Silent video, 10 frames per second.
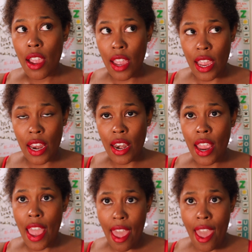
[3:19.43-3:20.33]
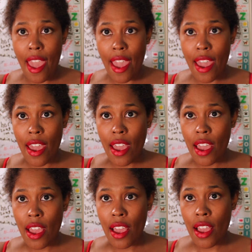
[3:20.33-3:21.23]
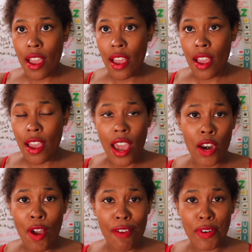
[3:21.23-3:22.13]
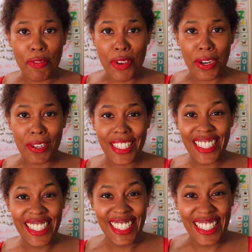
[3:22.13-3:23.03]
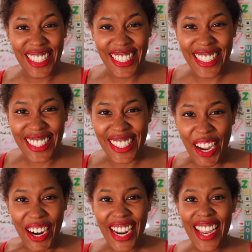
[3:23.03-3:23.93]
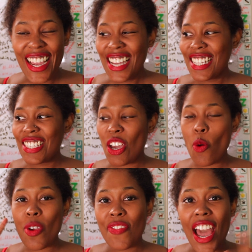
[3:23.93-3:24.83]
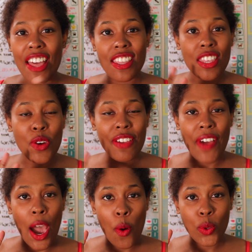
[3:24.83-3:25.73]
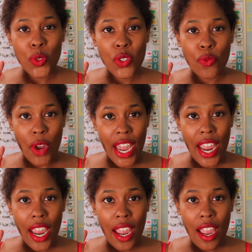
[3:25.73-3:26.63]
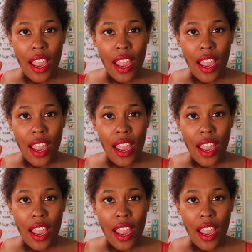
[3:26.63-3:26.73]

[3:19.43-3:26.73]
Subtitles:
N-A. I don't have enough fingers. Sorry. So we've got 3 vowels, right?